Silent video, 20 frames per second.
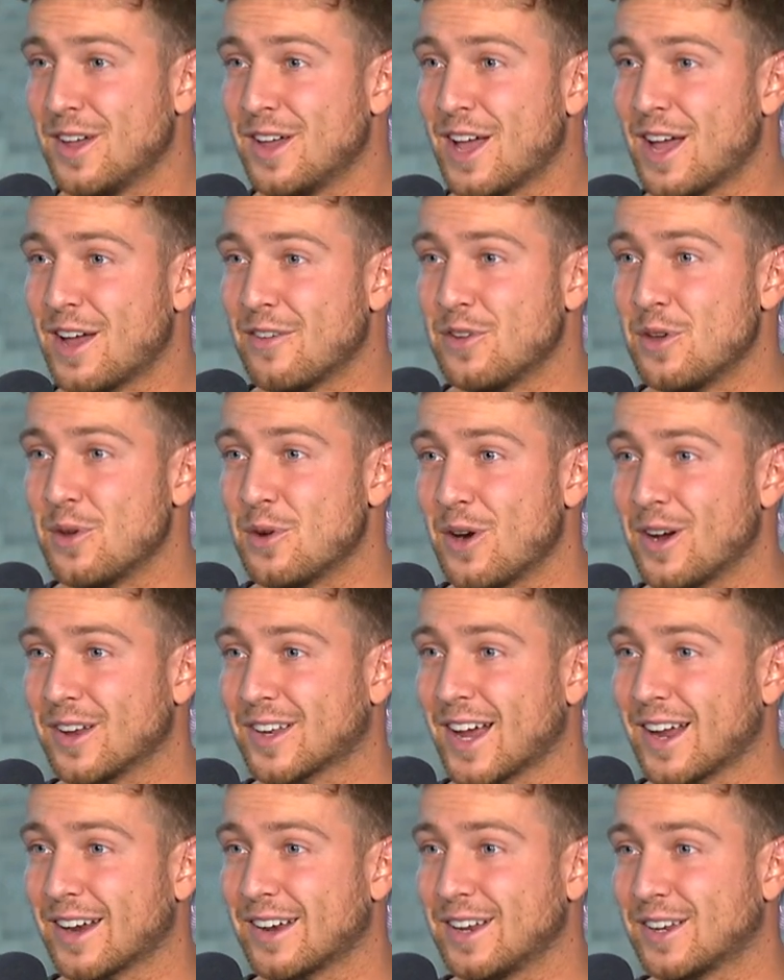have you guys
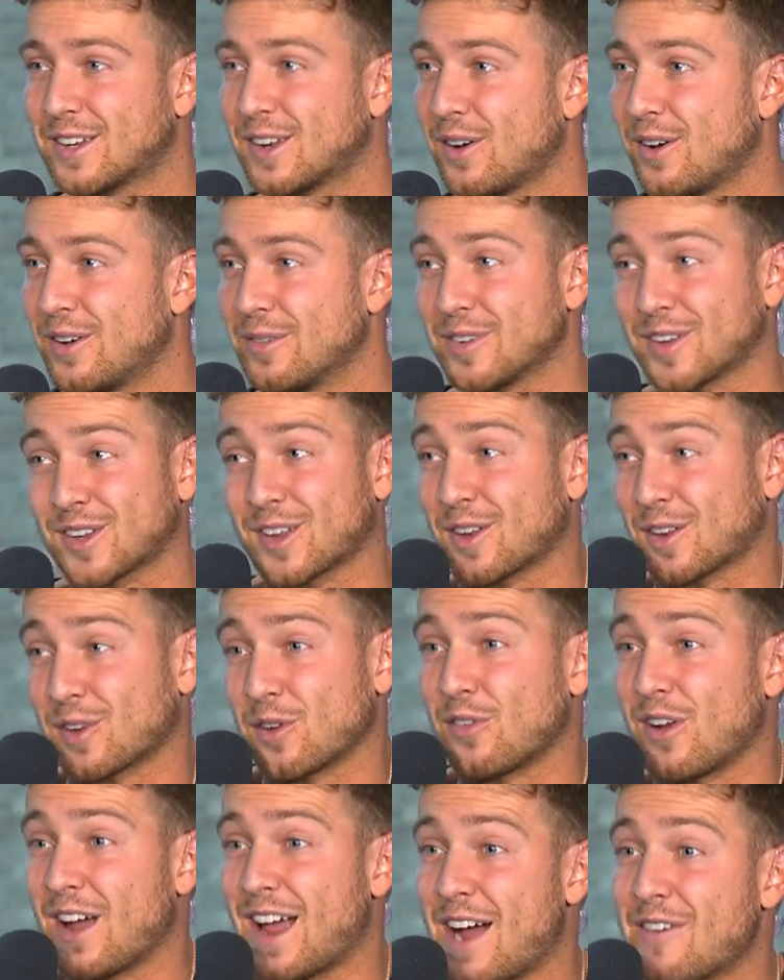had any chance to sort
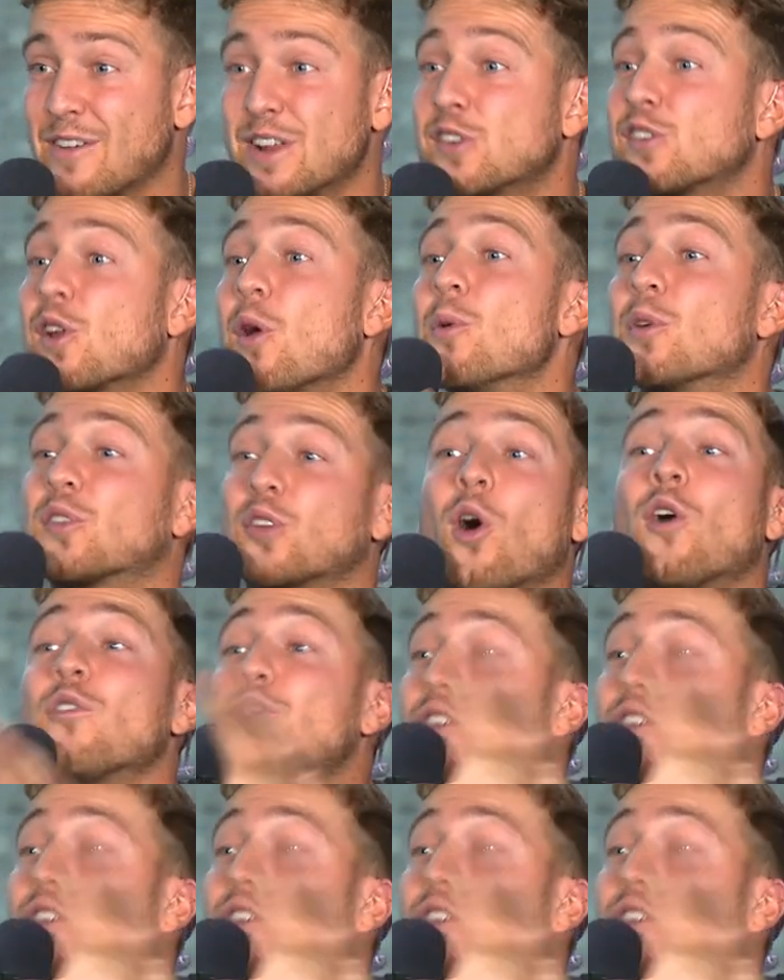of like have any jokes off